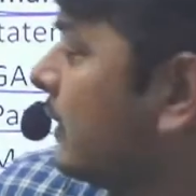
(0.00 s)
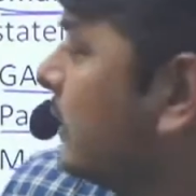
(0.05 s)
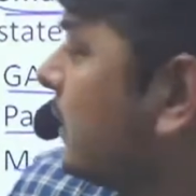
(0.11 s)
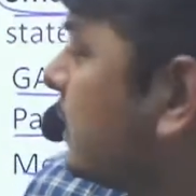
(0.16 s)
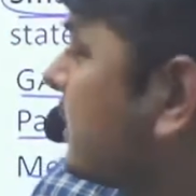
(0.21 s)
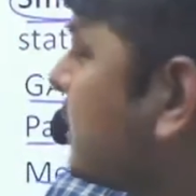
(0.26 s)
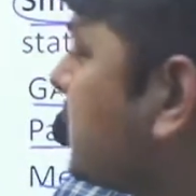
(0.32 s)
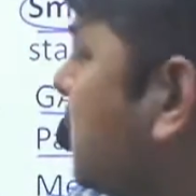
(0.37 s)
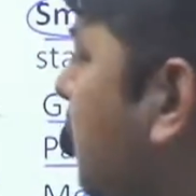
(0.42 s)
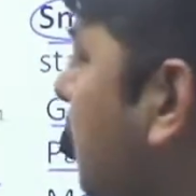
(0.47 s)

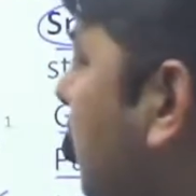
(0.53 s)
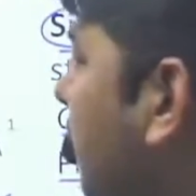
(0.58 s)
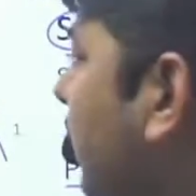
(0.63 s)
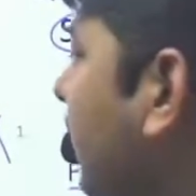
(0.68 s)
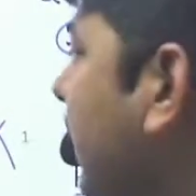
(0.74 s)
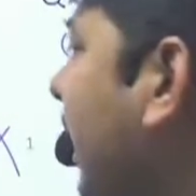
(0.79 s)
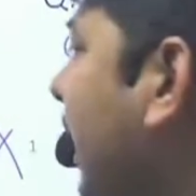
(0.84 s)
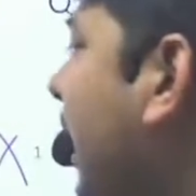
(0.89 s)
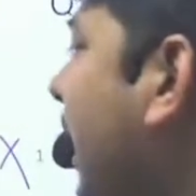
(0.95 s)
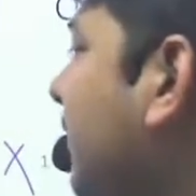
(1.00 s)
So
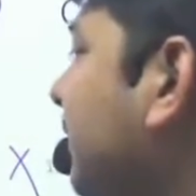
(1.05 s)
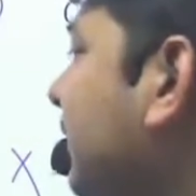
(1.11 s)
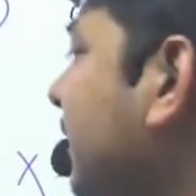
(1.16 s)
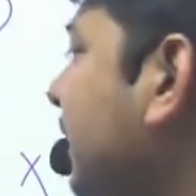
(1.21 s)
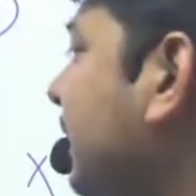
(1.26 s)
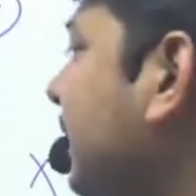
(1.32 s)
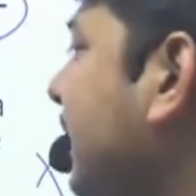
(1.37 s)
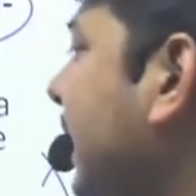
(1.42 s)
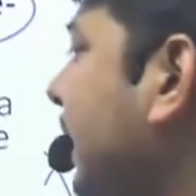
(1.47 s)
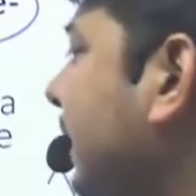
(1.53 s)
after
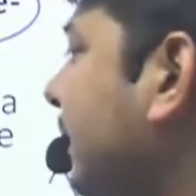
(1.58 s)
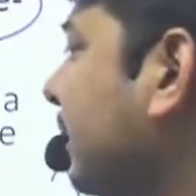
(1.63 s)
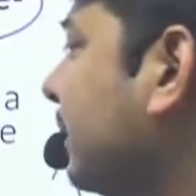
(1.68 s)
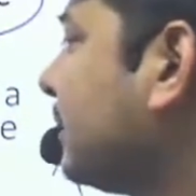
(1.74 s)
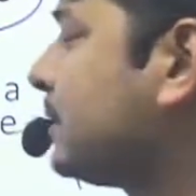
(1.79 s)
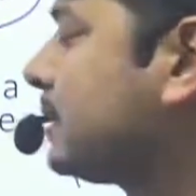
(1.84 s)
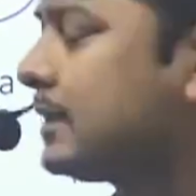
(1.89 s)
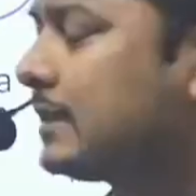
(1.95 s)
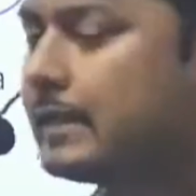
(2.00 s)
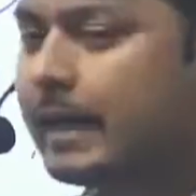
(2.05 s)
that,
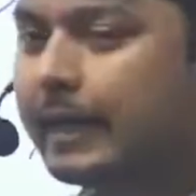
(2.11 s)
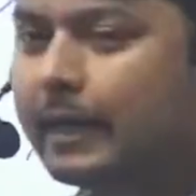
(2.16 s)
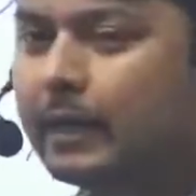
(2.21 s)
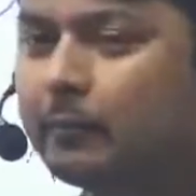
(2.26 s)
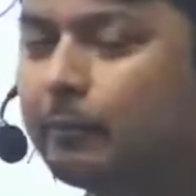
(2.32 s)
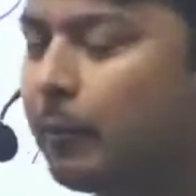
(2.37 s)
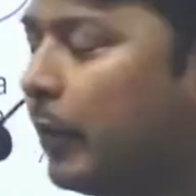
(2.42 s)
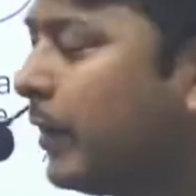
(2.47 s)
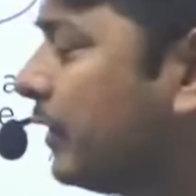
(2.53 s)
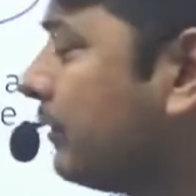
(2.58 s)
second
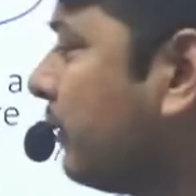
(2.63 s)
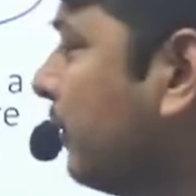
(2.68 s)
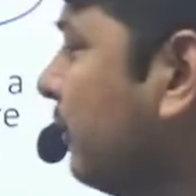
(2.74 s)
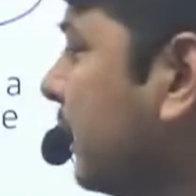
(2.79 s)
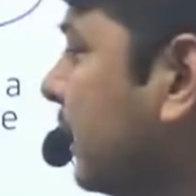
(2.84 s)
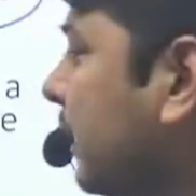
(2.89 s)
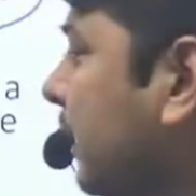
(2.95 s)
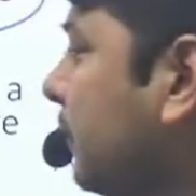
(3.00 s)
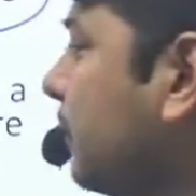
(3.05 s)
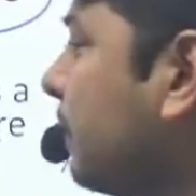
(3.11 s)
point we will
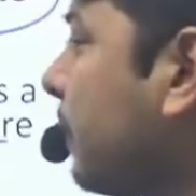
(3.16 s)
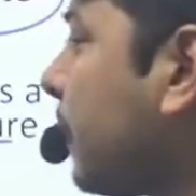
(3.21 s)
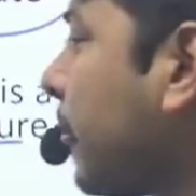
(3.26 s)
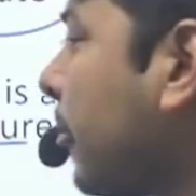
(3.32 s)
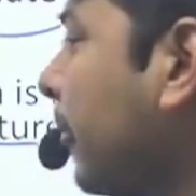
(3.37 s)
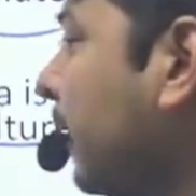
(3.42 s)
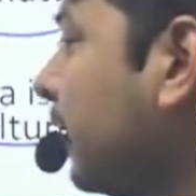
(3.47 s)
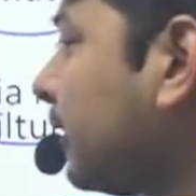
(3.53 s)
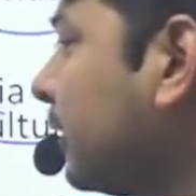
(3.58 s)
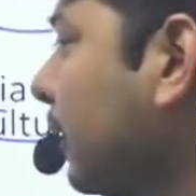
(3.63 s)
come.
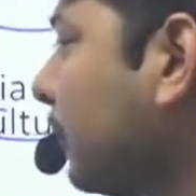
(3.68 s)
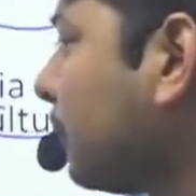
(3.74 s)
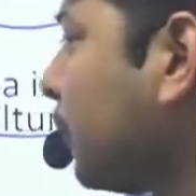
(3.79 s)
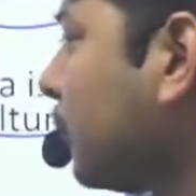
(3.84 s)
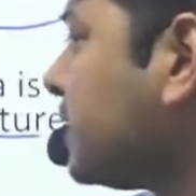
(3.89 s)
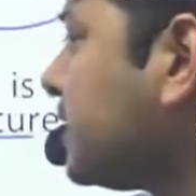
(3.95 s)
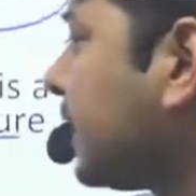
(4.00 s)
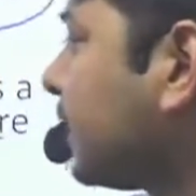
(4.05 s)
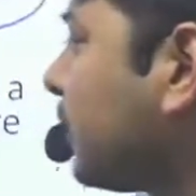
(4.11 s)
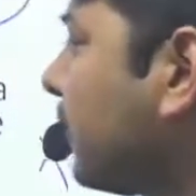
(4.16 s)
The
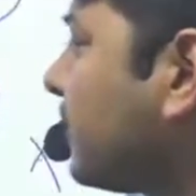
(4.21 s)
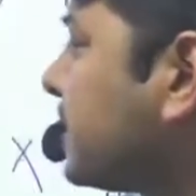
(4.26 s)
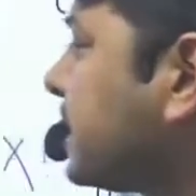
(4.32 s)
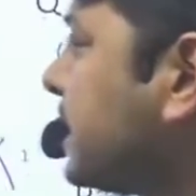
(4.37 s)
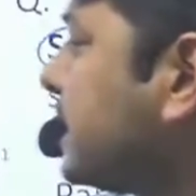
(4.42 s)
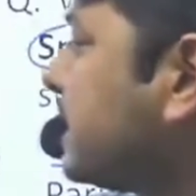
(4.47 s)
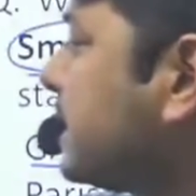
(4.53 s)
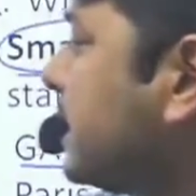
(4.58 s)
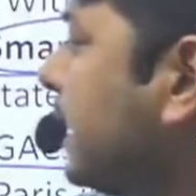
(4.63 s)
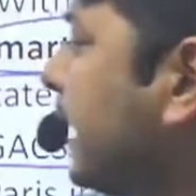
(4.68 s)
project of
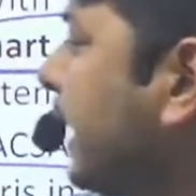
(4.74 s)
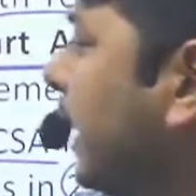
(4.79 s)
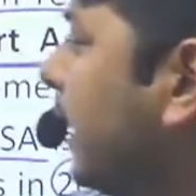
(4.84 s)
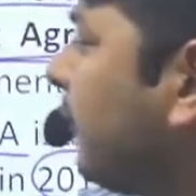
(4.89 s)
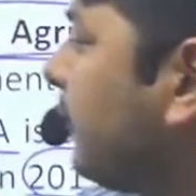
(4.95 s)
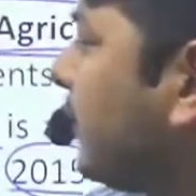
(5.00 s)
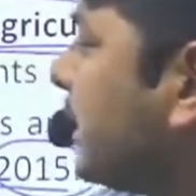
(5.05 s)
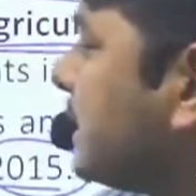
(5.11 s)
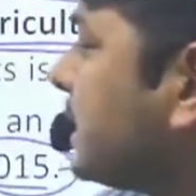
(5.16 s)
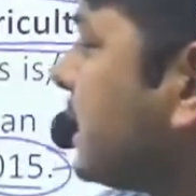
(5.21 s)

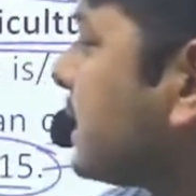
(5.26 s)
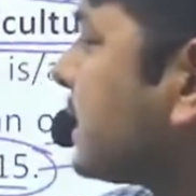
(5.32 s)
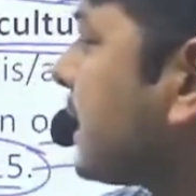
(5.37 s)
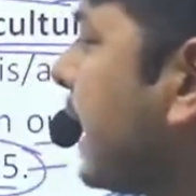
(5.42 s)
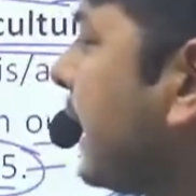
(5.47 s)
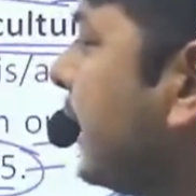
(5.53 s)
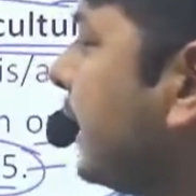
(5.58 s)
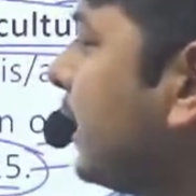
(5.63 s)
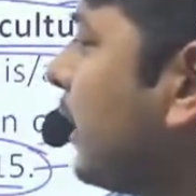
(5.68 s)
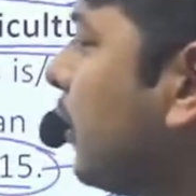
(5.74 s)
CCAFS is
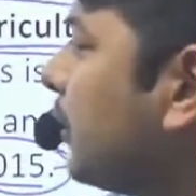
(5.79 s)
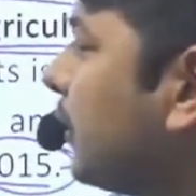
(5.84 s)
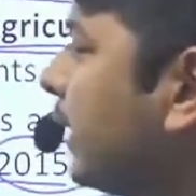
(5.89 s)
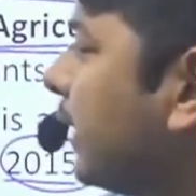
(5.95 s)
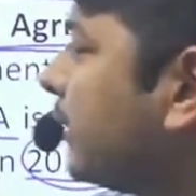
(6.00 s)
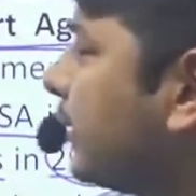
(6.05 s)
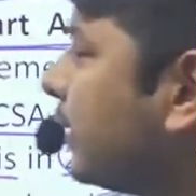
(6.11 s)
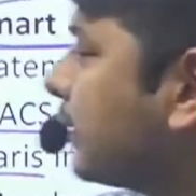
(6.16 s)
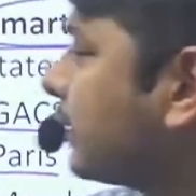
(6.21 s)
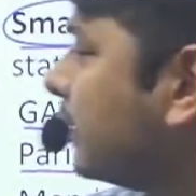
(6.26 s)
carried out
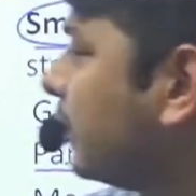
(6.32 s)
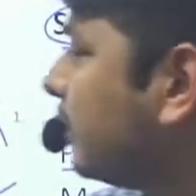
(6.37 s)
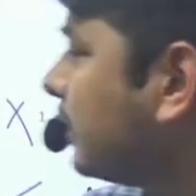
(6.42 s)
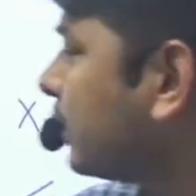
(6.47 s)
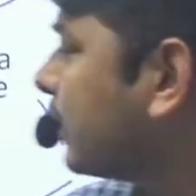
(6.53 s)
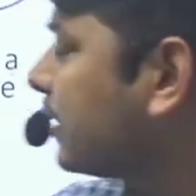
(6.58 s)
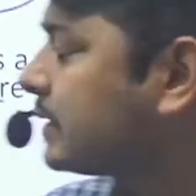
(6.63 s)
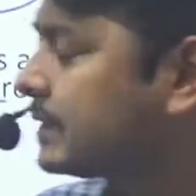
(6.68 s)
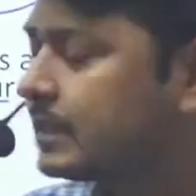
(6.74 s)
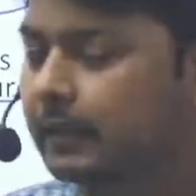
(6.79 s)
under the
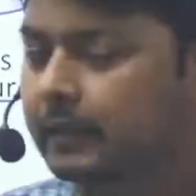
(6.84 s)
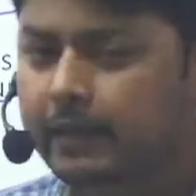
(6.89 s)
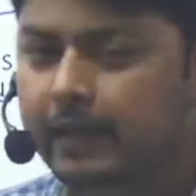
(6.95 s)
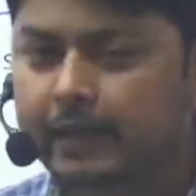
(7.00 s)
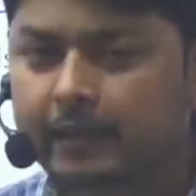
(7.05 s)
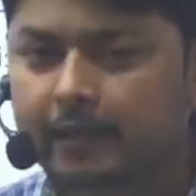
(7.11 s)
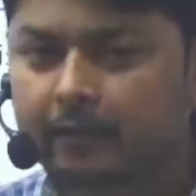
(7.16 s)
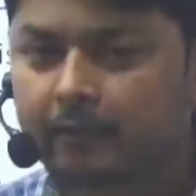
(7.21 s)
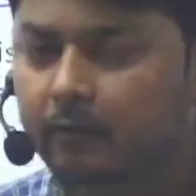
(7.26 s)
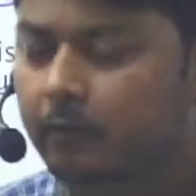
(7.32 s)

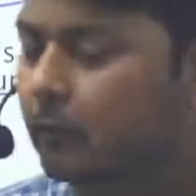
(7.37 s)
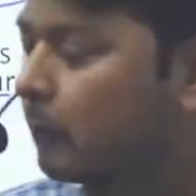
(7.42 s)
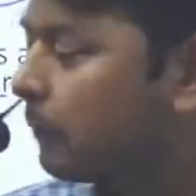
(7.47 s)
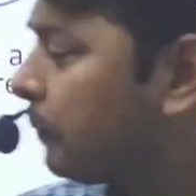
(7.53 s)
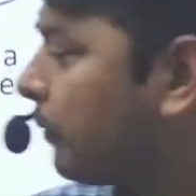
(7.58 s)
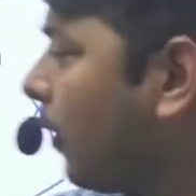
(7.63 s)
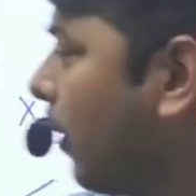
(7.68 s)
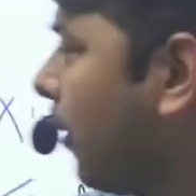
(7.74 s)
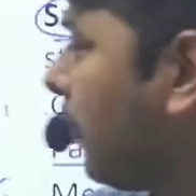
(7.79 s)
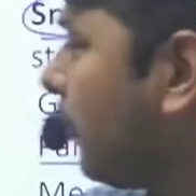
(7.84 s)
consultative group
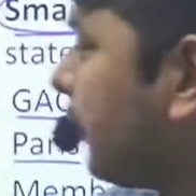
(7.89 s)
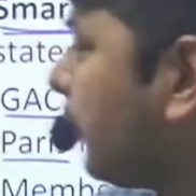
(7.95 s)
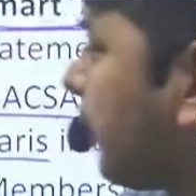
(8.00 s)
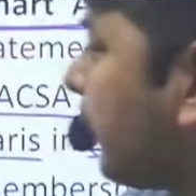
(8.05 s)
of